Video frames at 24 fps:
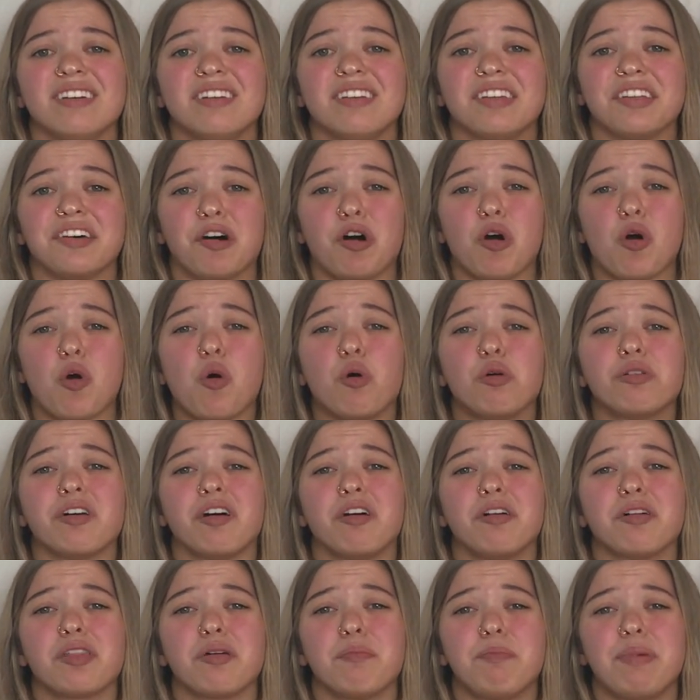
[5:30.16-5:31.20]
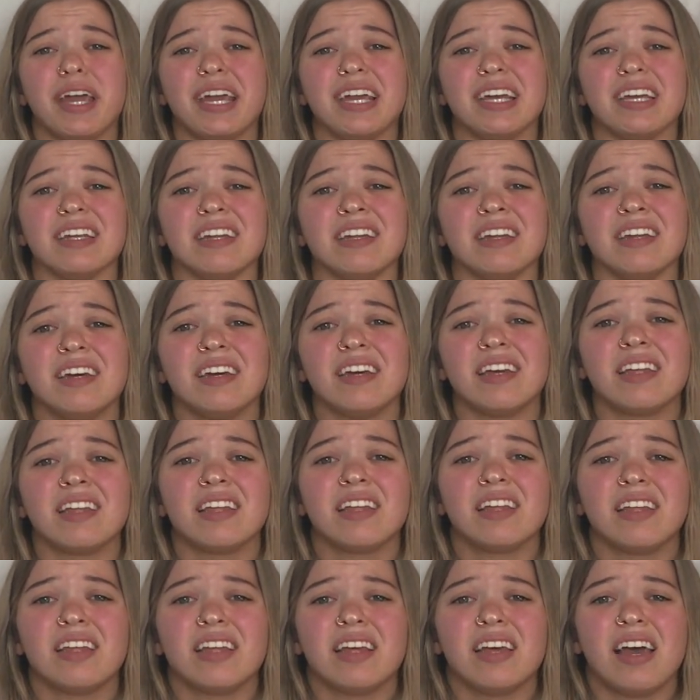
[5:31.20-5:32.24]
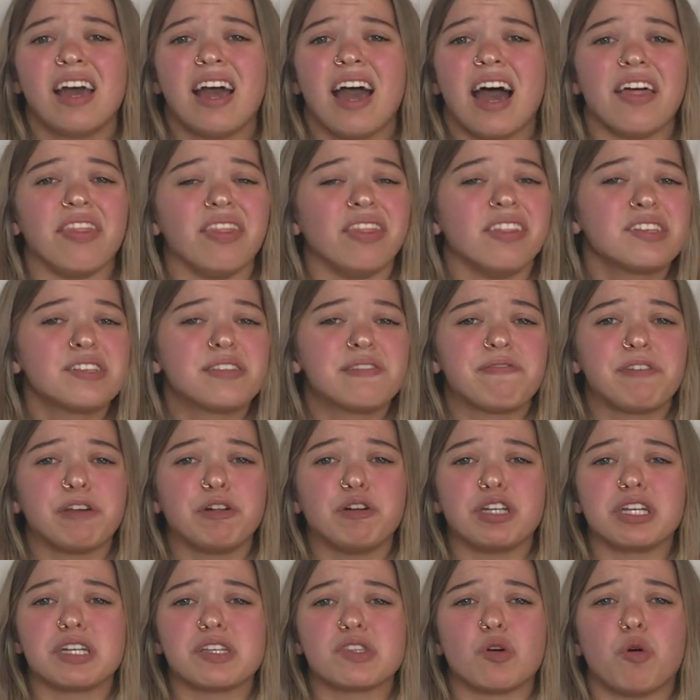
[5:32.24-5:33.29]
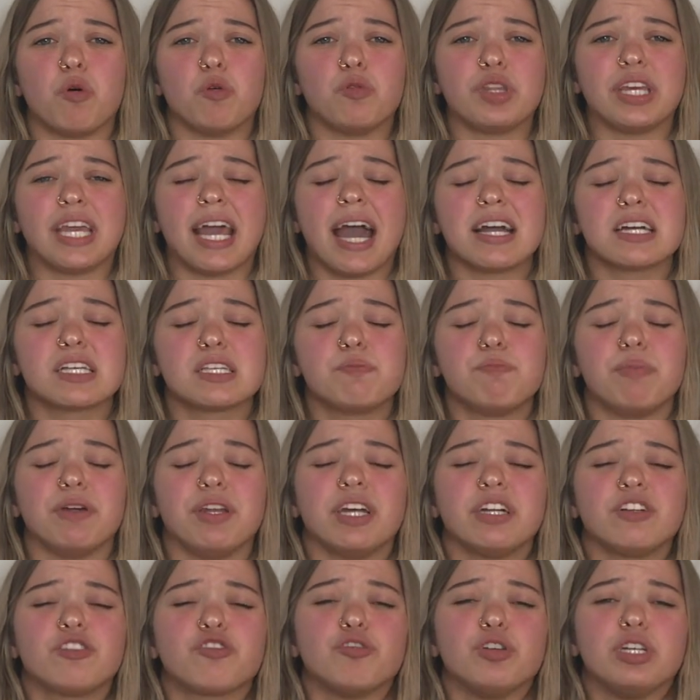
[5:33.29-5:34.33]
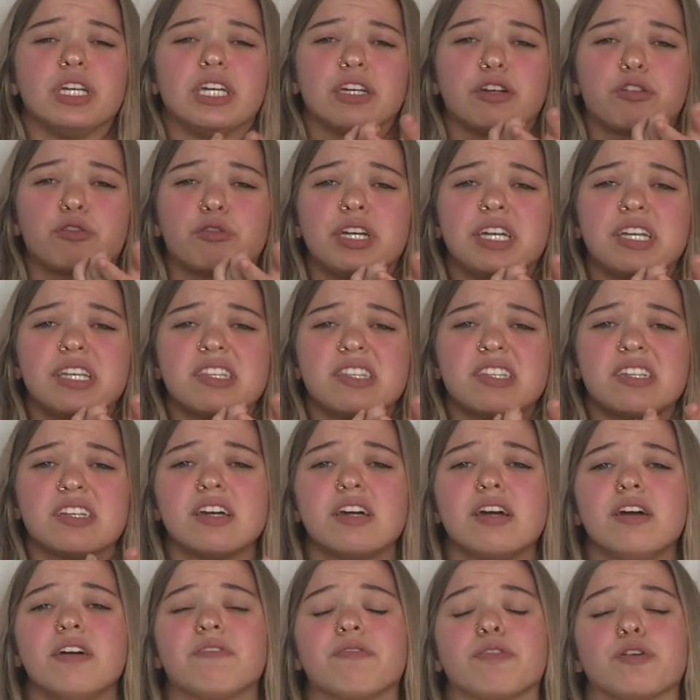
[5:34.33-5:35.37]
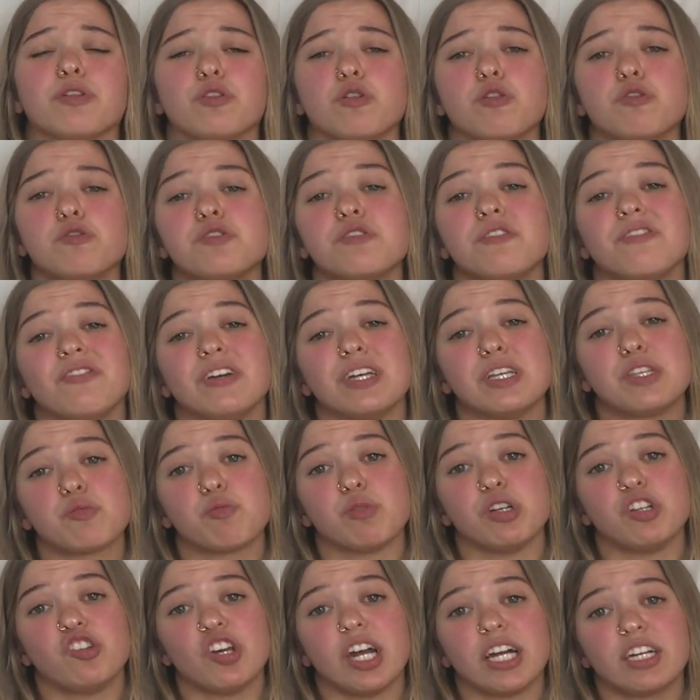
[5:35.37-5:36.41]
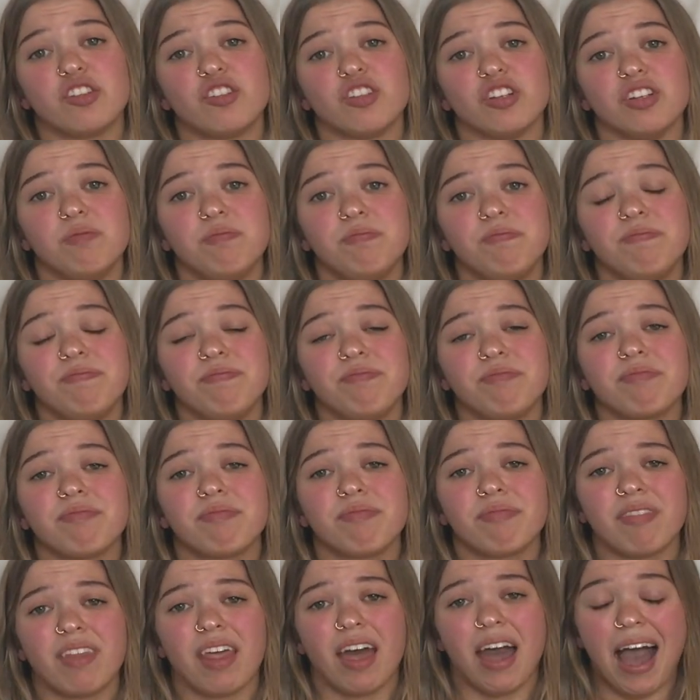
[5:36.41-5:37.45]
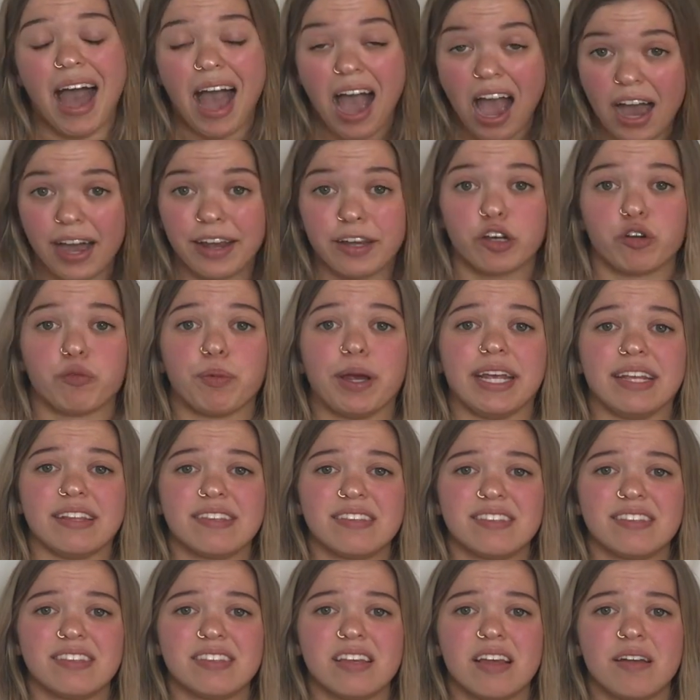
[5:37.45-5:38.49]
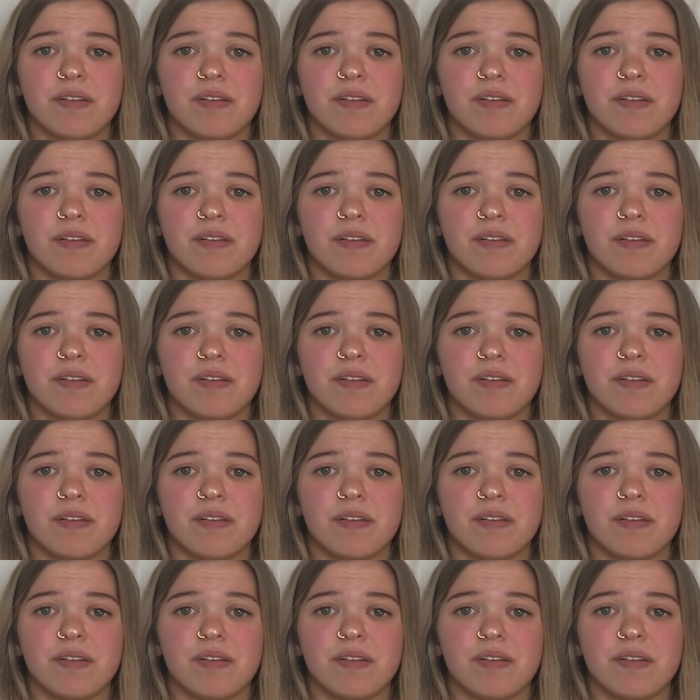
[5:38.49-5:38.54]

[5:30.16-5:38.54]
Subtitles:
to hold all the pain. And this feeling is only exponentially increased for those who face rejection at higher rates.